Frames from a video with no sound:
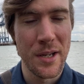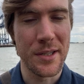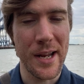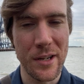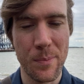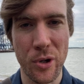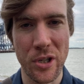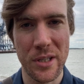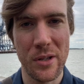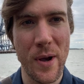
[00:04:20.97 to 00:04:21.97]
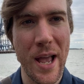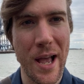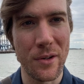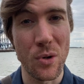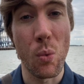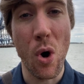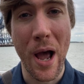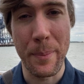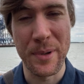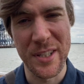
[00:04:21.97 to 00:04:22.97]
So now your product's in the warehouse, what
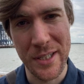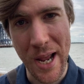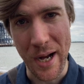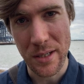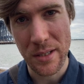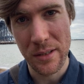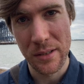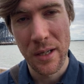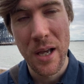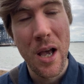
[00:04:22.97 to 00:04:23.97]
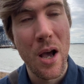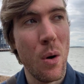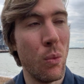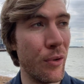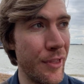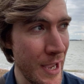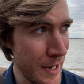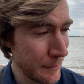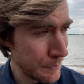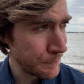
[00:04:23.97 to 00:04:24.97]
happens next? Well,
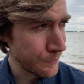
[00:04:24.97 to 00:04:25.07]
then